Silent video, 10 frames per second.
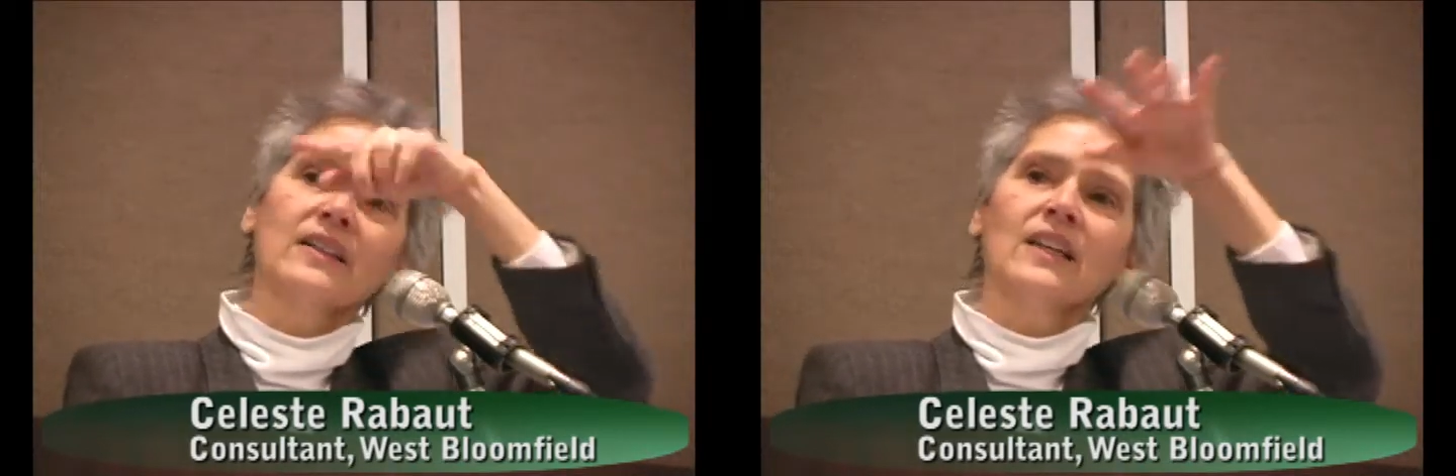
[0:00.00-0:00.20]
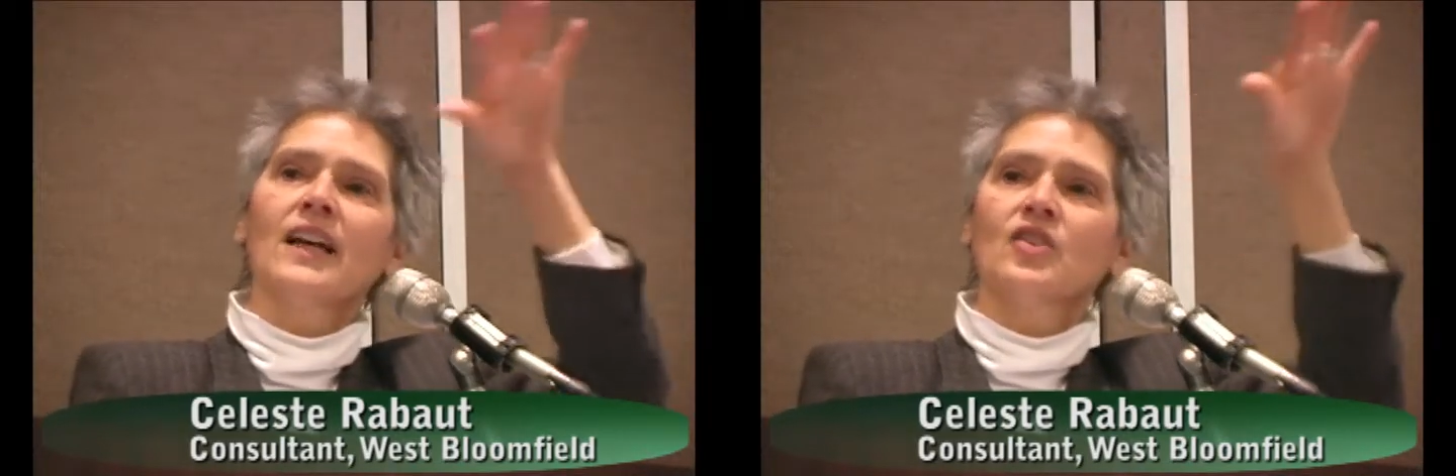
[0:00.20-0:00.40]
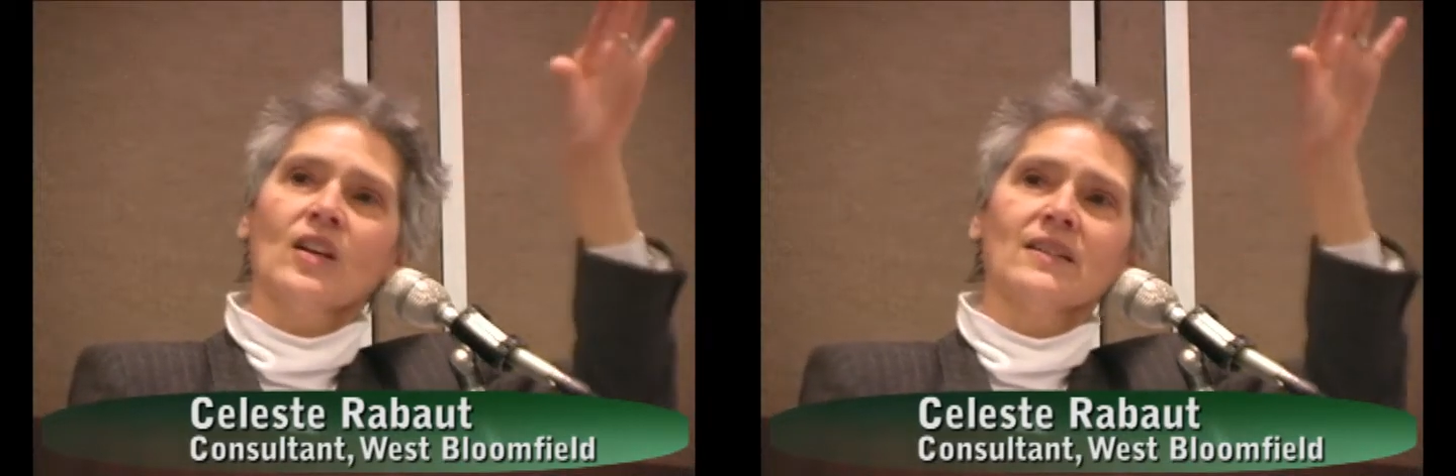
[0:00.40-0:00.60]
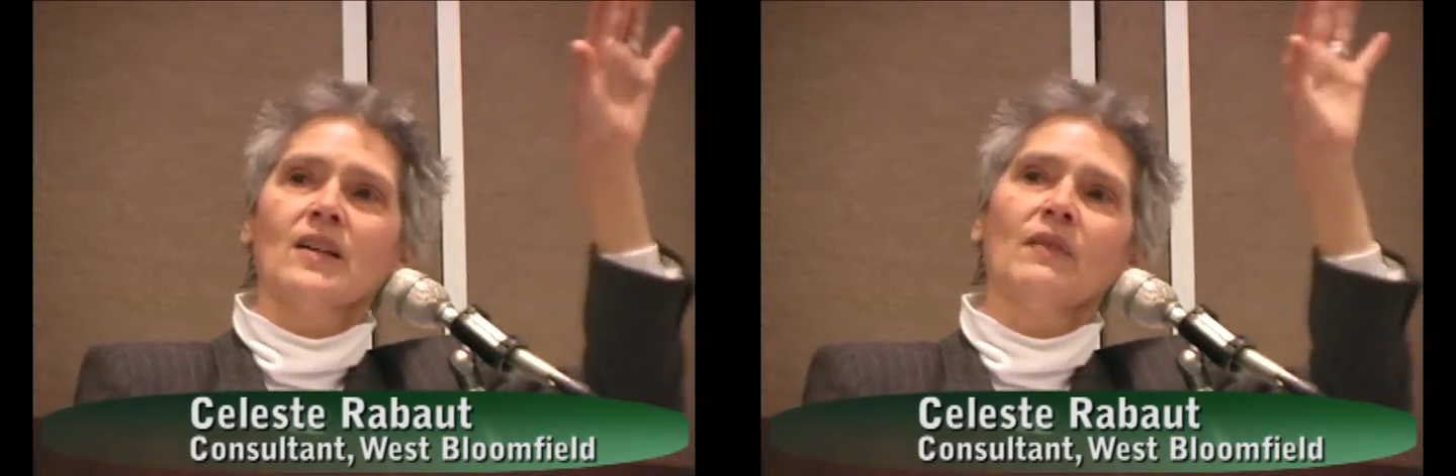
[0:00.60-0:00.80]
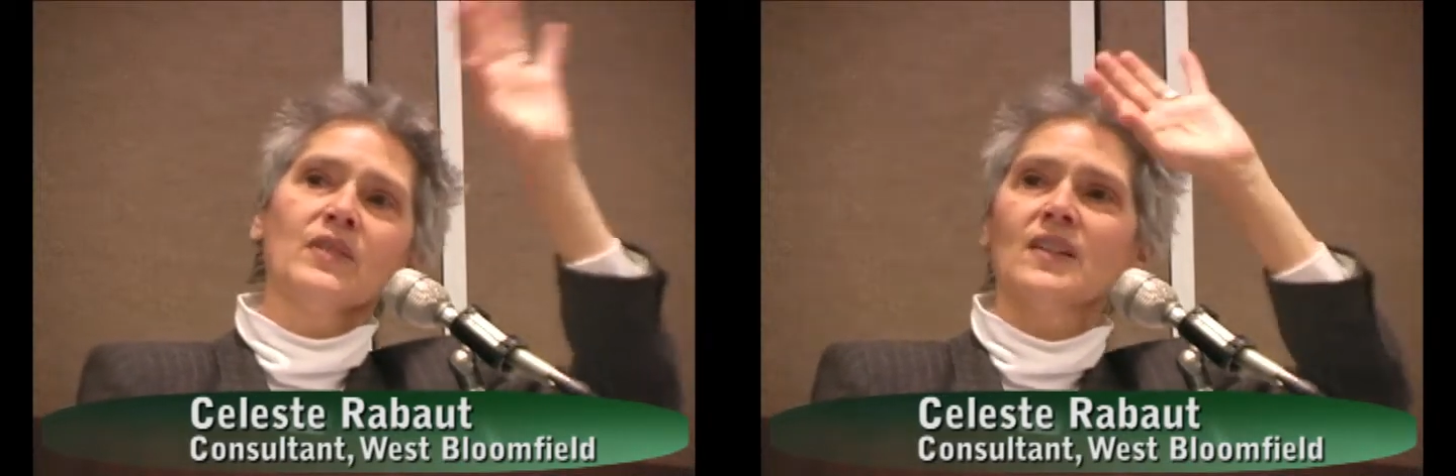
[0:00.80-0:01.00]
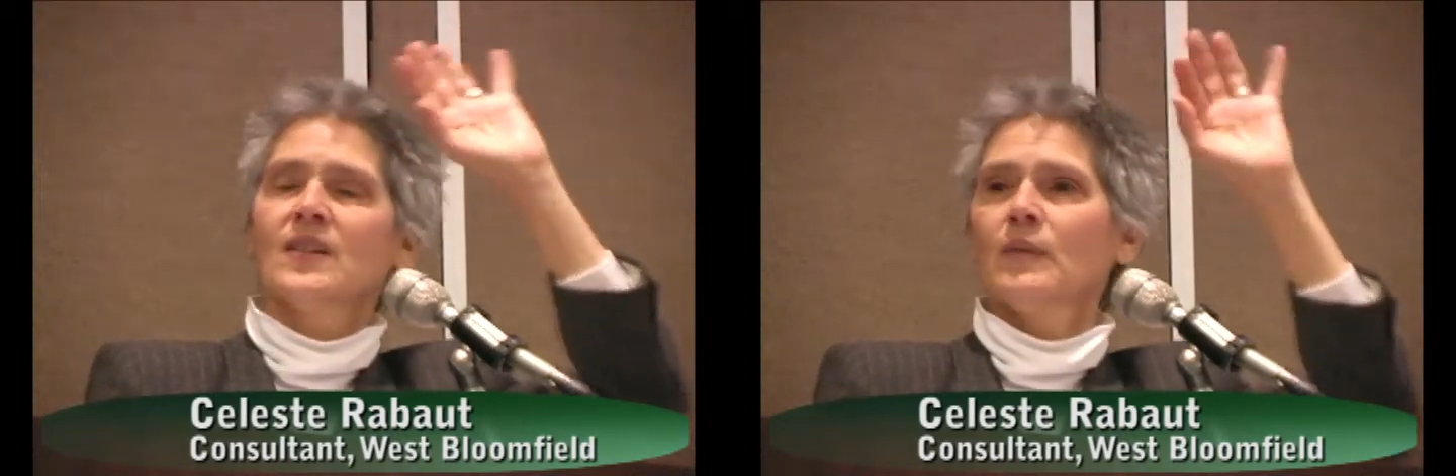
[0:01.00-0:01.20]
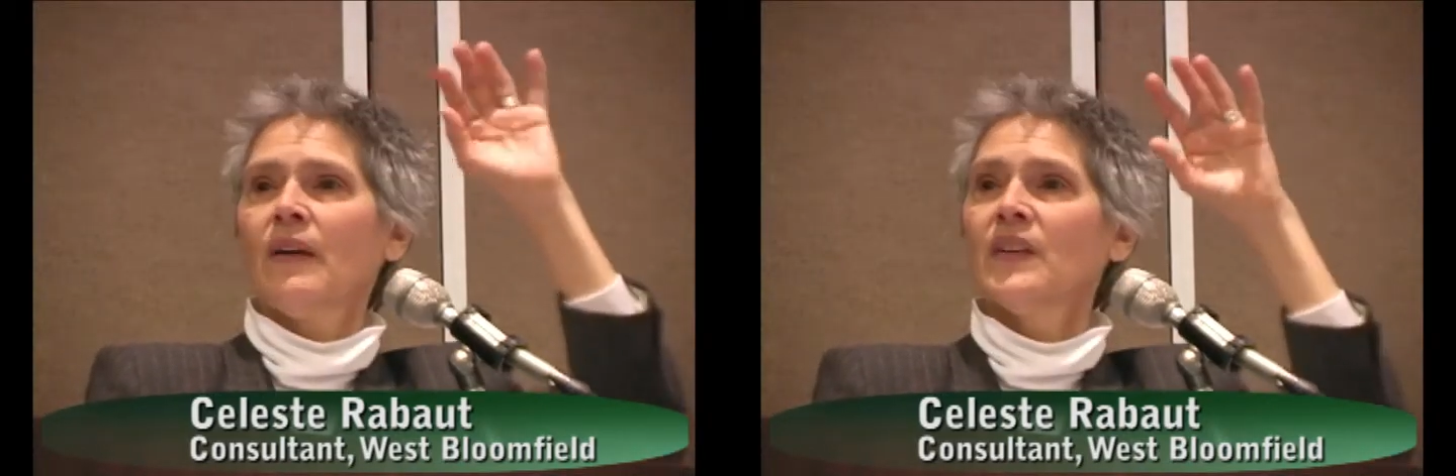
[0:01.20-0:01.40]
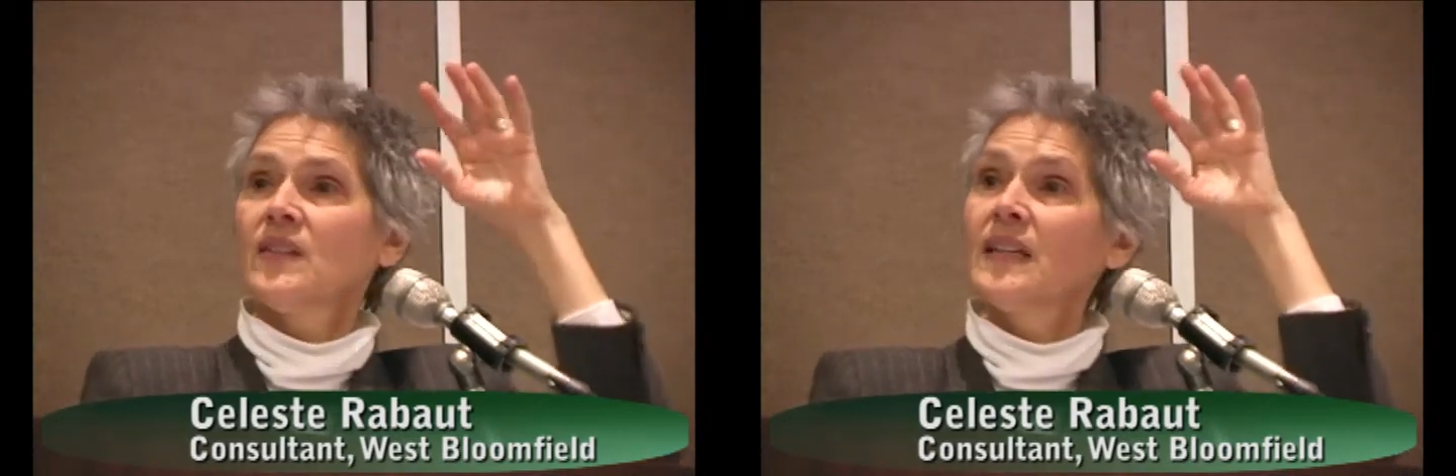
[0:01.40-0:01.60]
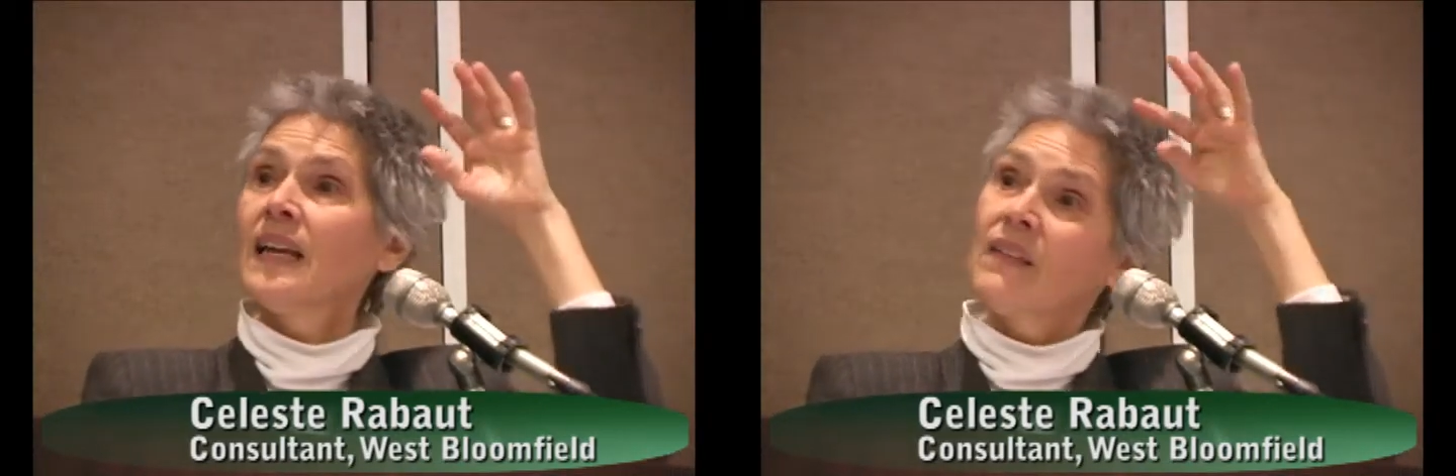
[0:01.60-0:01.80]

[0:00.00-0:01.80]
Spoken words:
DHS offices around the state.